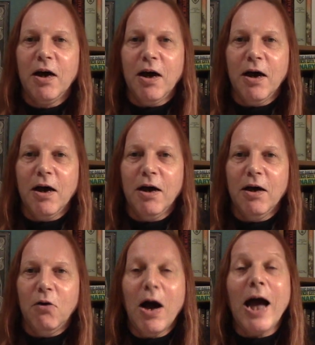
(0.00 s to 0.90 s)

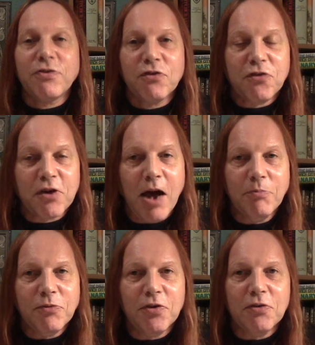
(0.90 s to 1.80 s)
Uh, or hadn't
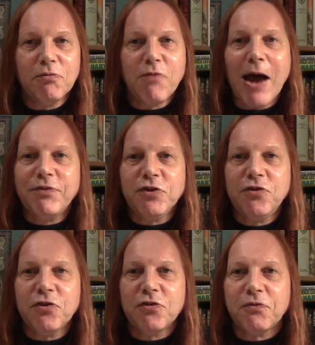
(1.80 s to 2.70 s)
succumbed to the
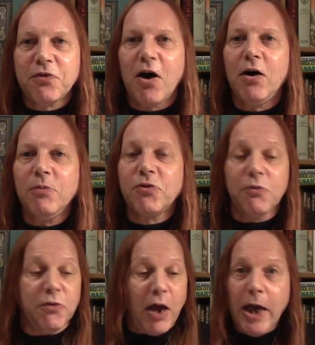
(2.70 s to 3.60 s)
ravages of time, shall
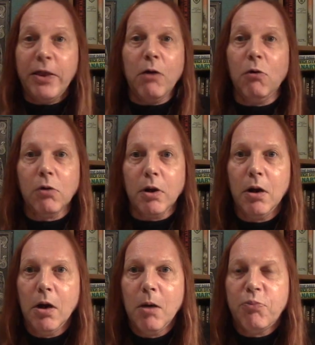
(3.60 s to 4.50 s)
we say, and they're all
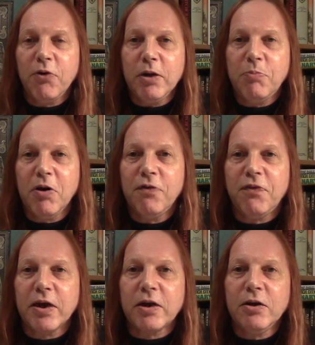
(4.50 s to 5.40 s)
in pretty
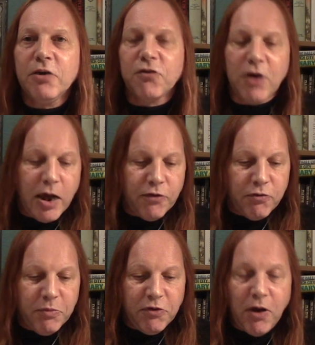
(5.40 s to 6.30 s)
perfect condition, it has
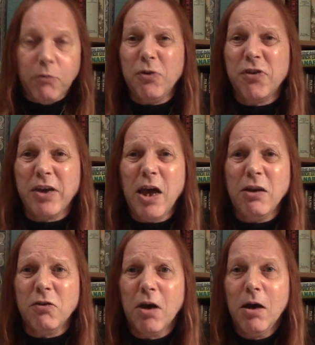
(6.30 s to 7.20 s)
to be said, which
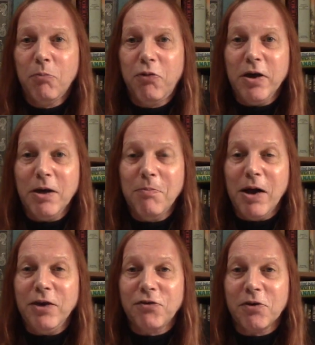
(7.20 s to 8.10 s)
again is pretty
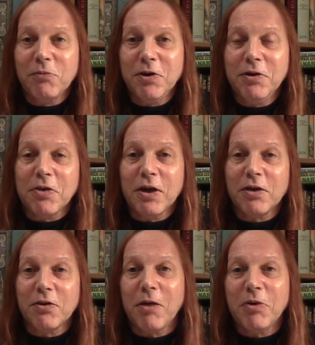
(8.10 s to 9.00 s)
amazing when you
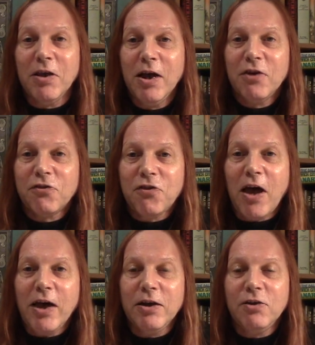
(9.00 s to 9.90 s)
think that they've been
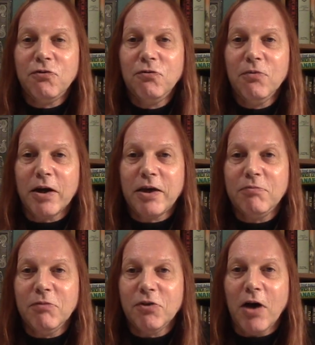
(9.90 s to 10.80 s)
sat in a,
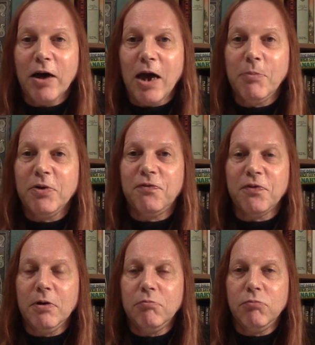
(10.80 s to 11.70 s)
a, a cupboard
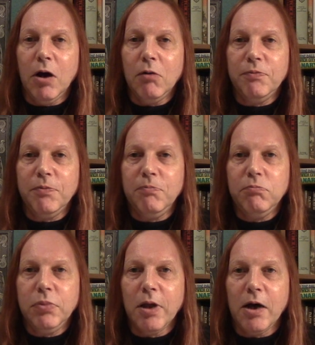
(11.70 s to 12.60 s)
for, well,
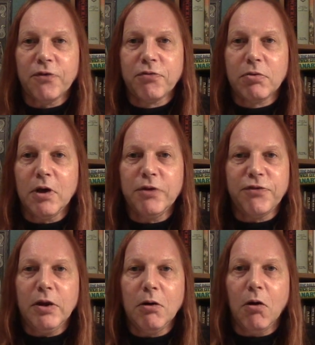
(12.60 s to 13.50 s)
last
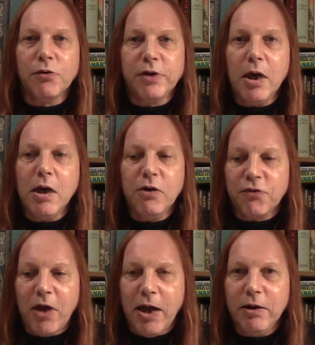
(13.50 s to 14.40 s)
thirteen odd
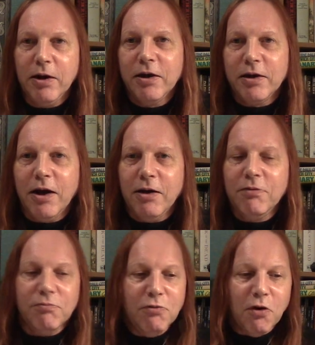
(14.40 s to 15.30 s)
years, and, you
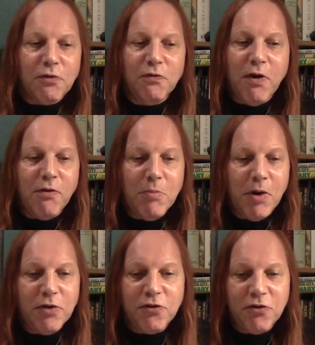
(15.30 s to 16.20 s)
know, not very
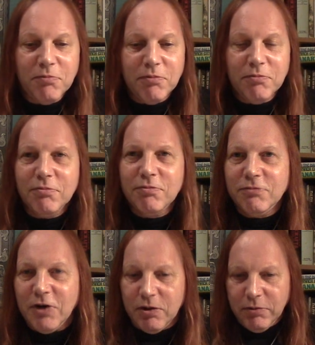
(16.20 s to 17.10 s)
much,
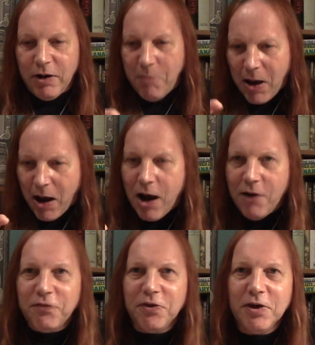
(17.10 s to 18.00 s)
well, you know, about
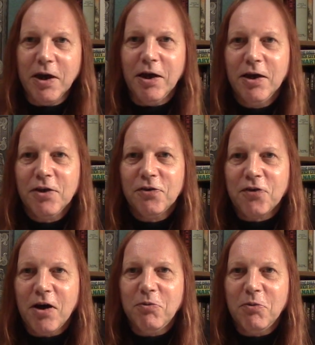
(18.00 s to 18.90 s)
half the, uh, the
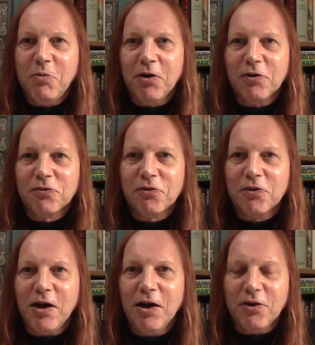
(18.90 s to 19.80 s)
sample bottles,
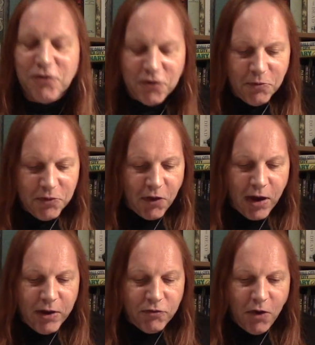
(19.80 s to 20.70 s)
uh, shall we
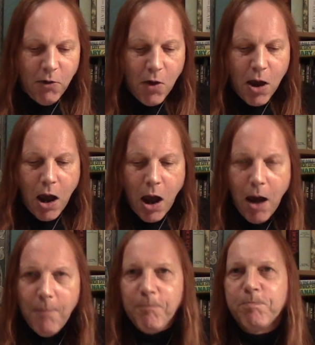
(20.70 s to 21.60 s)
say. So,
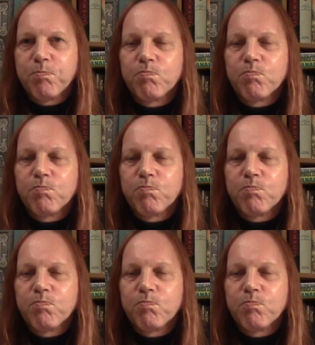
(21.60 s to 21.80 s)
um,